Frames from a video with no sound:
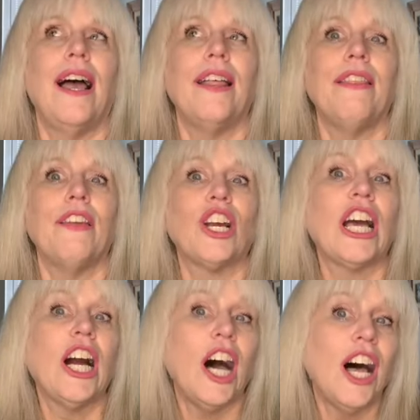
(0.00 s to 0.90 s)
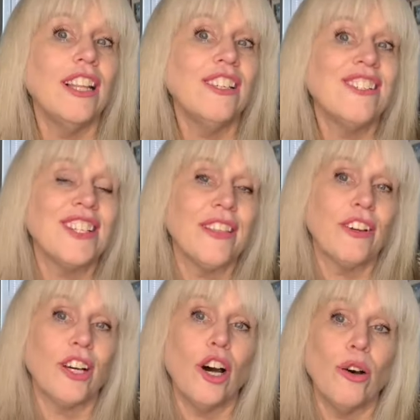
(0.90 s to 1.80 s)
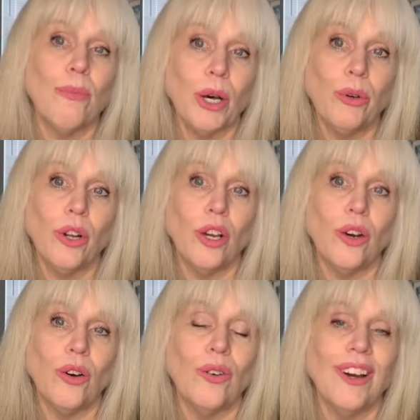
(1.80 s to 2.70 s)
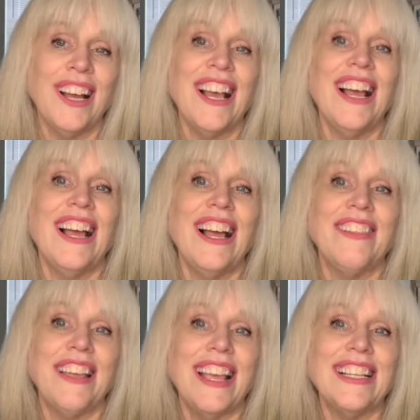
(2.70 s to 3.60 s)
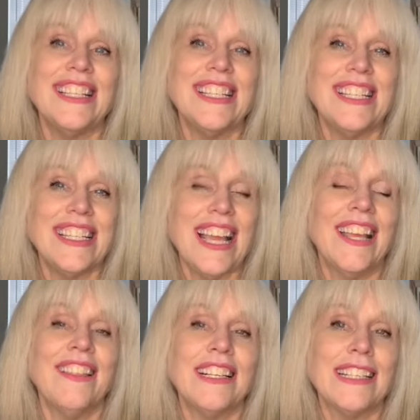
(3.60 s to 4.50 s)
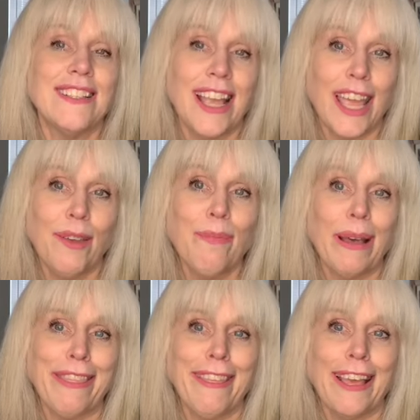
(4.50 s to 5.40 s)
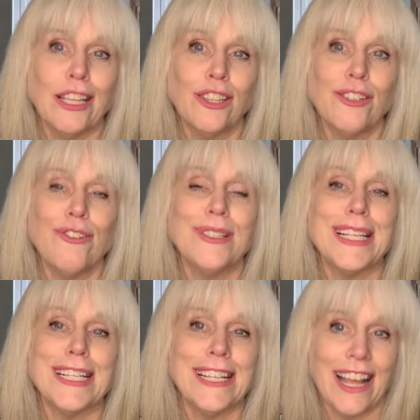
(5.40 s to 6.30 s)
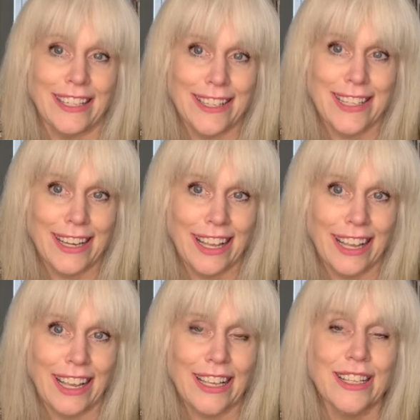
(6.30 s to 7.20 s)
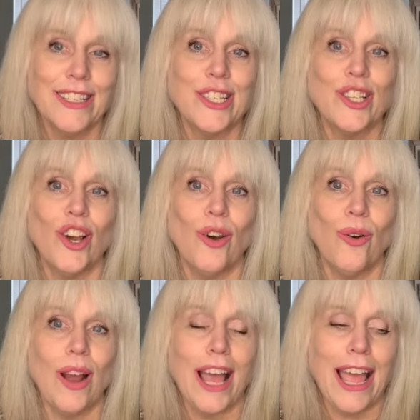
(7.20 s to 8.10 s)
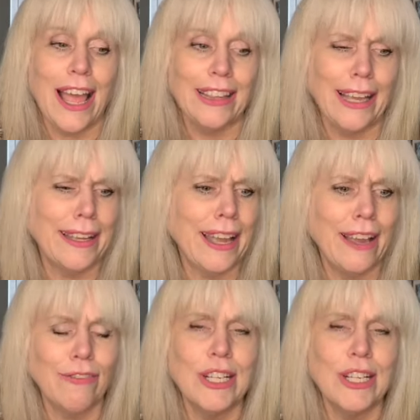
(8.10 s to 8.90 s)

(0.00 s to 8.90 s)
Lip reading: their colors of the kimono, they stay the same, but they lose intensity. So like every